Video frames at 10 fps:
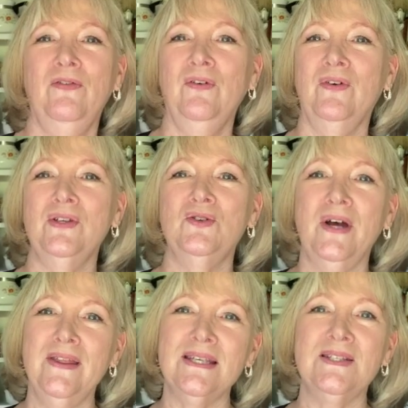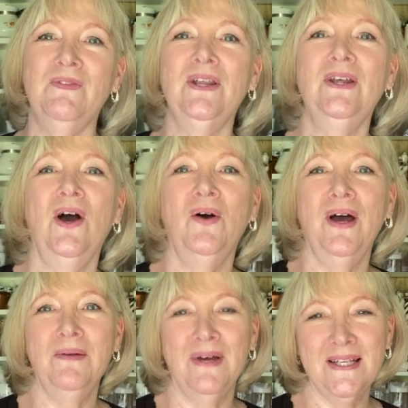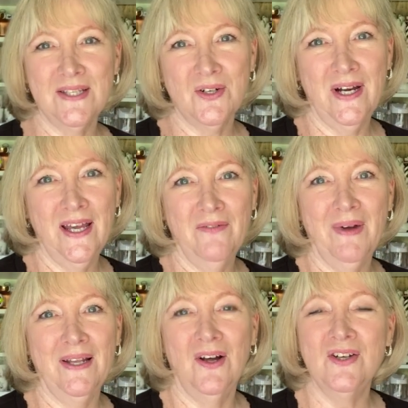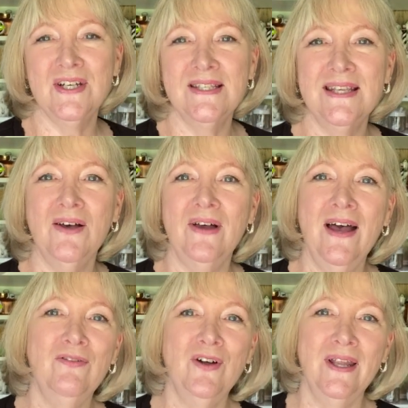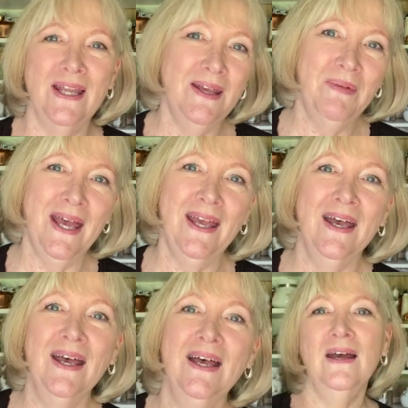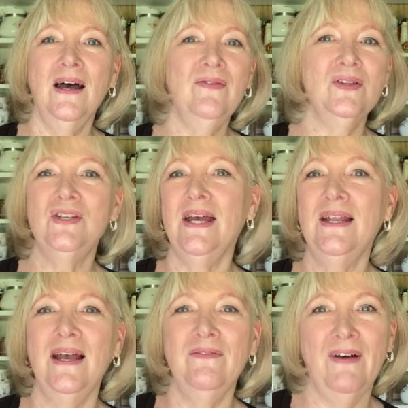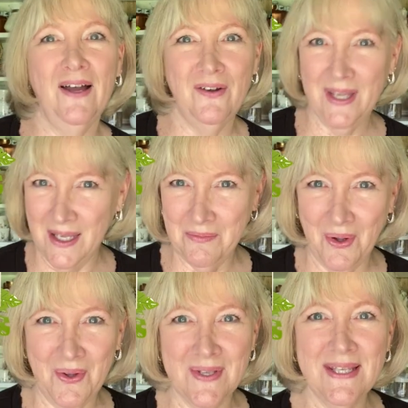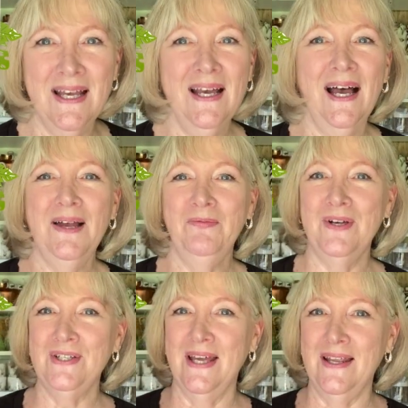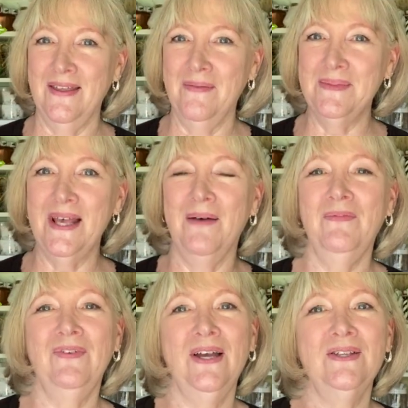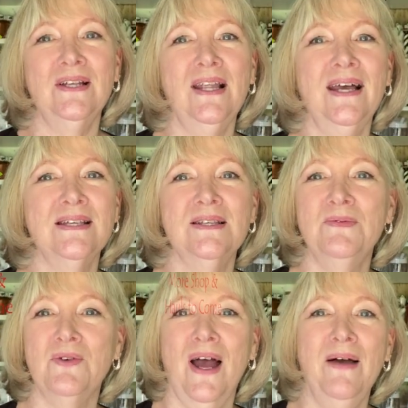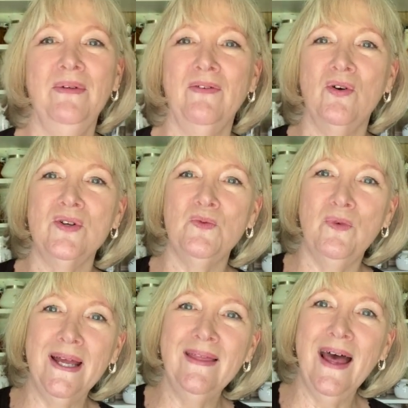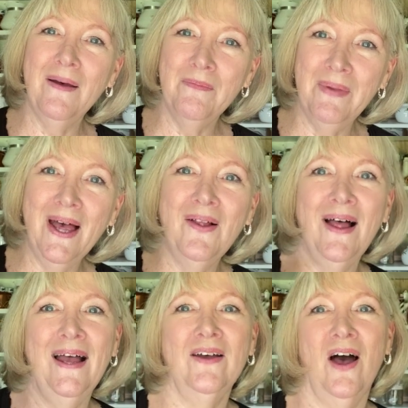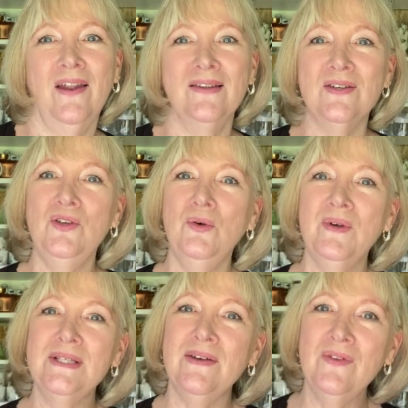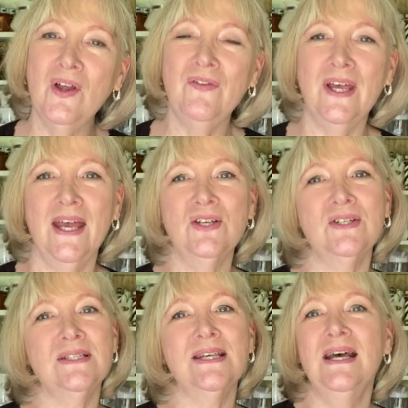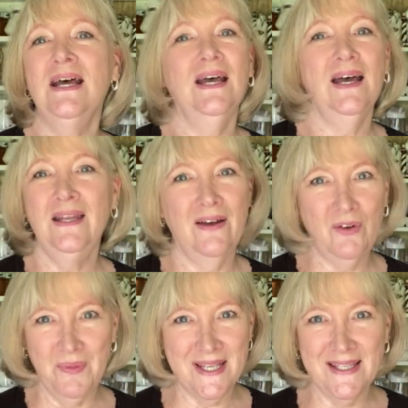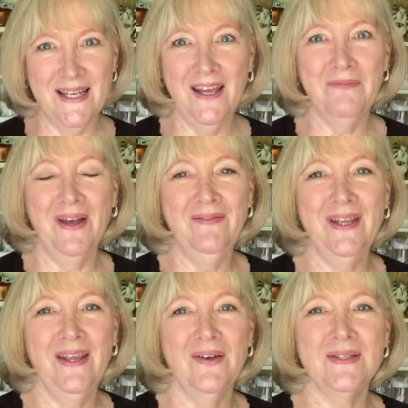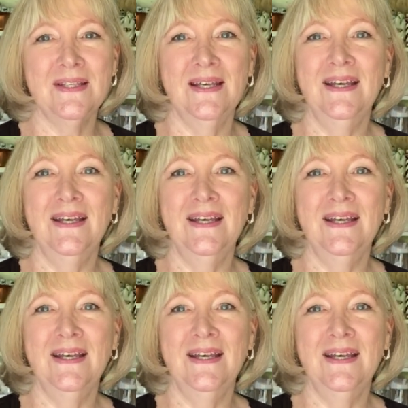you've enjoyed this video and my story of my largest sale ever on eBay of the Jadeite Fire King Bowls, I appreciate a thumbs up. I invite you to like, subscribe, and of course ring that bell icon so you receive notifications and never miss any of my videos.